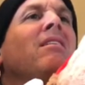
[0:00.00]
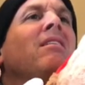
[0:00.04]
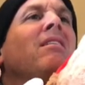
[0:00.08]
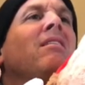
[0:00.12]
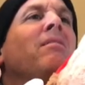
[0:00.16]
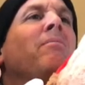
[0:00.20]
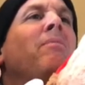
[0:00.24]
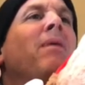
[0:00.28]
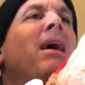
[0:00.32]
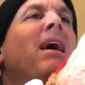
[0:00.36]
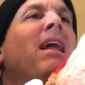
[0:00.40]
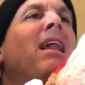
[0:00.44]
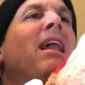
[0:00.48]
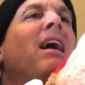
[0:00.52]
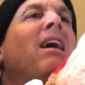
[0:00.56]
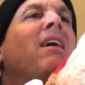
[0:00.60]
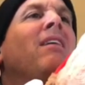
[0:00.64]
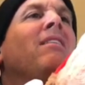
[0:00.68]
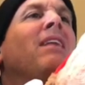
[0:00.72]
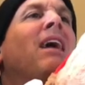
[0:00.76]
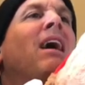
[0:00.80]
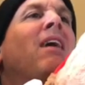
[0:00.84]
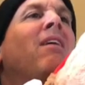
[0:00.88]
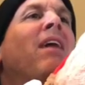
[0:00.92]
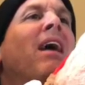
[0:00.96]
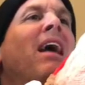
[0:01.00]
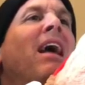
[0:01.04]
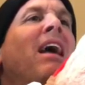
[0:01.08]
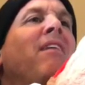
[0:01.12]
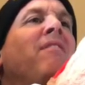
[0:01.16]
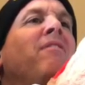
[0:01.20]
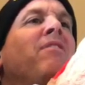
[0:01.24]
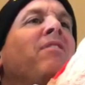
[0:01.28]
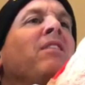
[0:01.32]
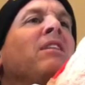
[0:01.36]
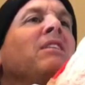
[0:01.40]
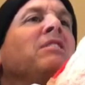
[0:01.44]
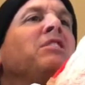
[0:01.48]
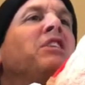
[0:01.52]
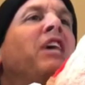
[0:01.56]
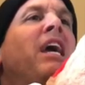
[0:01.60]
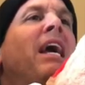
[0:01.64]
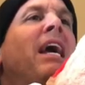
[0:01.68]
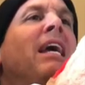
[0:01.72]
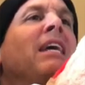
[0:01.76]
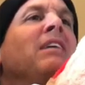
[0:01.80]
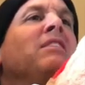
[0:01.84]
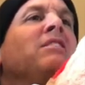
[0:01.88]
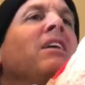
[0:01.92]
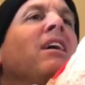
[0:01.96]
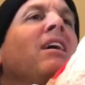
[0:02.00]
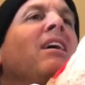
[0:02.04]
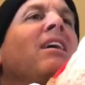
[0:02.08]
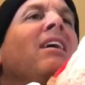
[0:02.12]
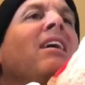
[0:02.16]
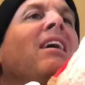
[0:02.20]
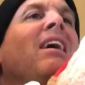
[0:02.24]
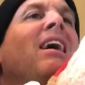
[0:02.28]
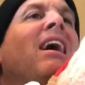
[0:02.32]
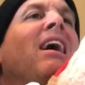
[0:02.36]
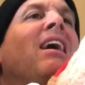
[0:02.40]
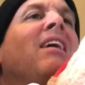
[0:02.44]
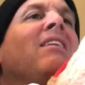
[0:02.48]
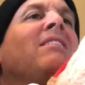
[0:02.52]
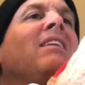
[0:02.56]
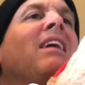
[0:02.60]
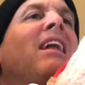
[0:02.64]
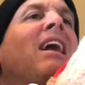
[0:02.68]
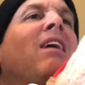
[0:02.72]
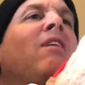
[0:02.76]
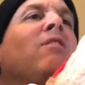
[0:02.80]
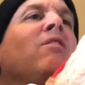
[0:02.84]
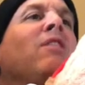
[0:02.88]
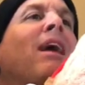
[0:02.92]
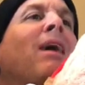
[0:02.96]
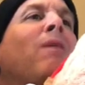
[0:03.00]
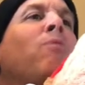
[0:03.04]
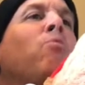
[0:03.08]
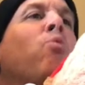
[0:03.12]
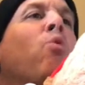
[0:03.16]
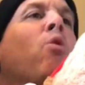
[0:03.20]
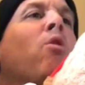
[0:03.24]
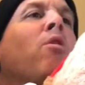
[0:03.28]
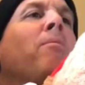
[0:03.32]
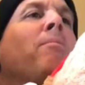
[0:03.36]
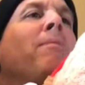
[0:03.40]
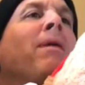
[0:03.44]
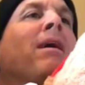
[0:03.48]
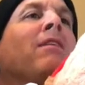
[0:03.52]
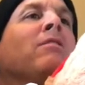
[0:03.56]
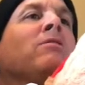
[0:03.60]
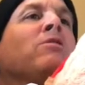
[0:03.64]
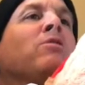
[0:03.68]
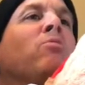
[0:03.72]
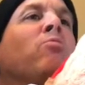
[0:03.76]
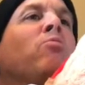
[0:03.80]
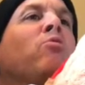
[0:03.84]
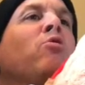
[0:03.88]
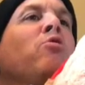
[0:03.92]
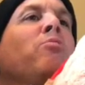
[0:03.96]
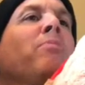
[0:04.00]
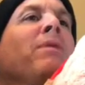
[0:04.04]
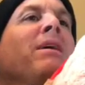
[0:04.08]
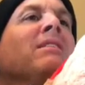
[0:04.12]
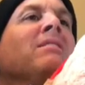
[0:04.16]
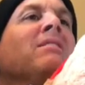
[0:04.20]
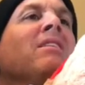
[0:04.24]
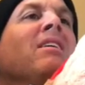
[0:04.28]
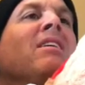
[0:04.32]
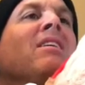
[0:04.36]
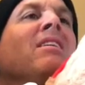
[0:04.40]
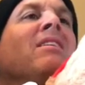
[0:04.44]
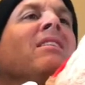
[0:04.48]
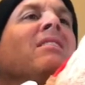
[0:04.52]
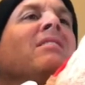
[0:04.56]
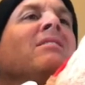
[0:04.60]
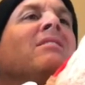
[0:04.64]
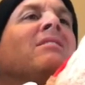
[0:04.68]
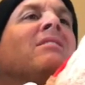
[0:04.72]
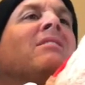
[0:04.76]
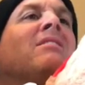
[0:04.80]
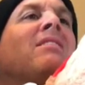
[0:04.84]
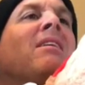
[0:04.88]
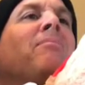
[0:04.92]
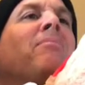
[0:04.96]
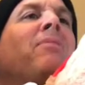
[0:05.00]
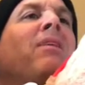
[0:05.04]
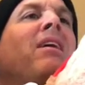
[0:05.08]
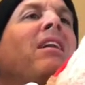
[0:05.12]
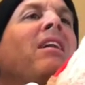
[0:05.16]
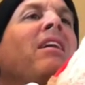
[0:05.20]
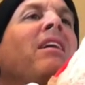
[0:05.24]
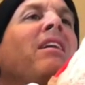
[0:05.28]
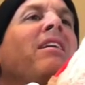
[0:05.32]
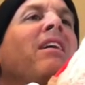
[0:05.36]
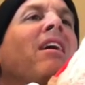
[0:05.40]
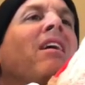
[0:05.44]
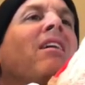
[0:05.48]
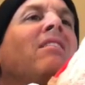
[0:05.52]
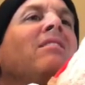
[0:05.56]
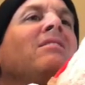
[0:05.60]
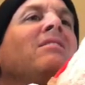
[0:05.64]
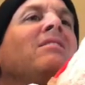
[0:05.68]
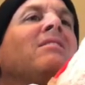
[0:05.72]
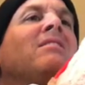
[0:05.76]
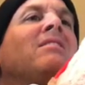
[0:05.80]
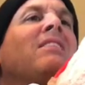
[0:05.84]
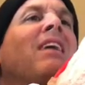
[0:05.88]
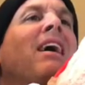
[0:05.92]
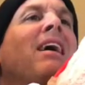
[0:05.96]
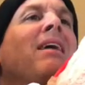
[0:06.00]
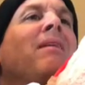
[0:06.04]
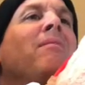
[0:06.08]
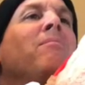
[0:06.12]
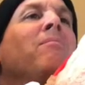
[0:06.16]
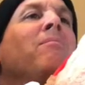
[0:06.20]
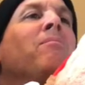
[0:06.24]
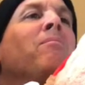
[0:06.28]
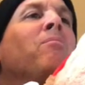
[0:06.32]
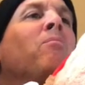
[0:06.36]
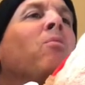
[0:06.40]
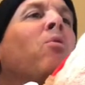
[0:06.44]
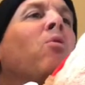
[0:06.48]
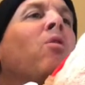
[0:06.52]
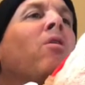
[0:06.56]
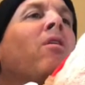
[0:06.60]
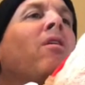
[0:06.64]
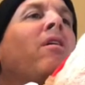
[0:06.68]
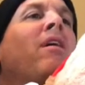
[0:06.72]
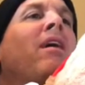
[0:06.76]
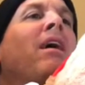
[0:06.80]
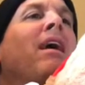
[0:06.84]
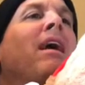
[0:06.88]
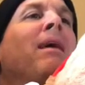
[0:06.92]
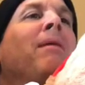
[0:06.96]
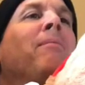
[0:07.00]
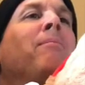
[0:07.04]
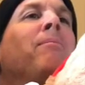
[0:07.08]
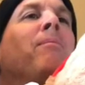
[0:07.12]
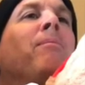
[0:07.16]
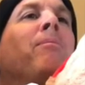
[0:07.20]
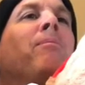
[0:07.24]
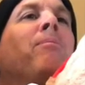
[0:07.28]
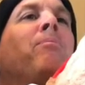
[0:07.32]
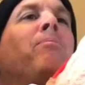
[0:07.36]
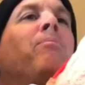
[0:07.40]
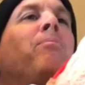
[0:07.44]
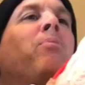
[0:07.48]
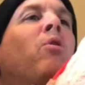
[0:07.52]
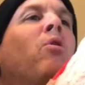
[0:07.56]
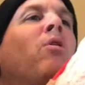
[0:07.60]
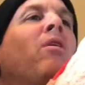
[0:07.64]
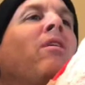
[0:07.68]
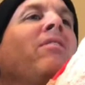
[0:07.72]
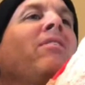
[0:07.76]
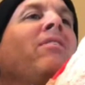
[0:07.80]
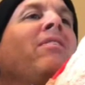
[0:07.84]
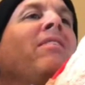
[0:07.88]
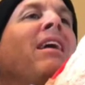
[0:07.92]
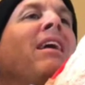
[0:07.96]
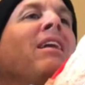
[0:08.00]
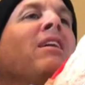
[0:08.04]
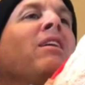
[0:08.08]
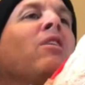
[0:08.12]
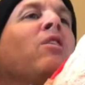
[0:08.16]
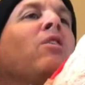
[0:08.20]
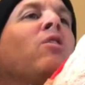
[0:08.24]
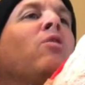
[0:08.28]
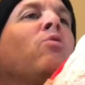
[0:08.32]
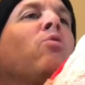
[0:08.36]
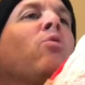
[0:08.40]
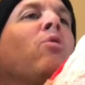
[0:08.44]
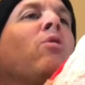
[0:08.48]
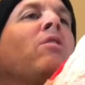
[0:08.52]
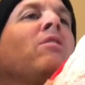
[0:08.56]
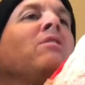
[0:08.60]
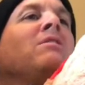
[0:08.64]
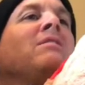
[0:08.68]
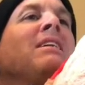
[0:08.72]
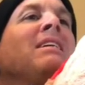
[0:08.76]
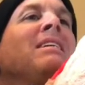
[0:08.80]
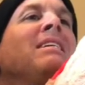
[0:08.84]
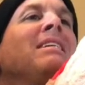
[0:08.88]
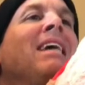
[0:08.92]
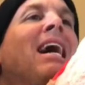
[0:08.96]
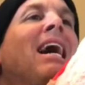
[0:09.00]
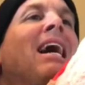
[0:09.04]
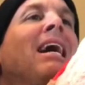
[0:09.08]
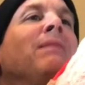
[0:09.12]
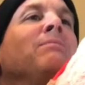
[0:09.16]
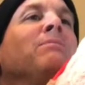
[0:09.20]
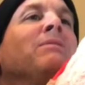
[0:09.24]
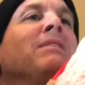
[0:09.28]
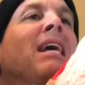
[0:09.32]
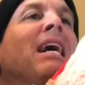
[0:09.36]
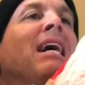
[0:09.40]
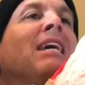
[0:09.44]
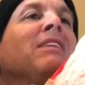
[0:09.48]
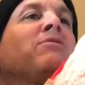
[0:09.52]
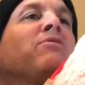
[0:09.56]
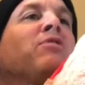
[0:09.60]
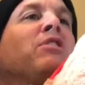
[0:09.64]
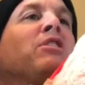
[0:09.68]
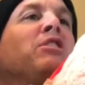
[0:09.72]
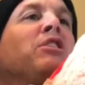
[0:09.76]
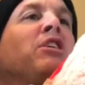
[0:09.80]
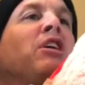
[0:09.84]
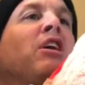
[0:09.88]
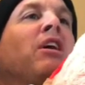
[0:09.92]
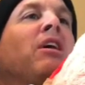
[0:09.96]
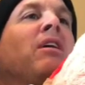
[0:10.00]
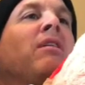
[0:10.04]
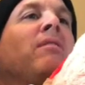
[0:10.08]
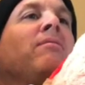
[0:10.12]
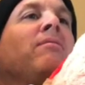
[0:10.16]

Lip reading: The man held out a handful of change, held it out like war medals or rubies, something a darn sight more important than quarters and dimes, that's for sure.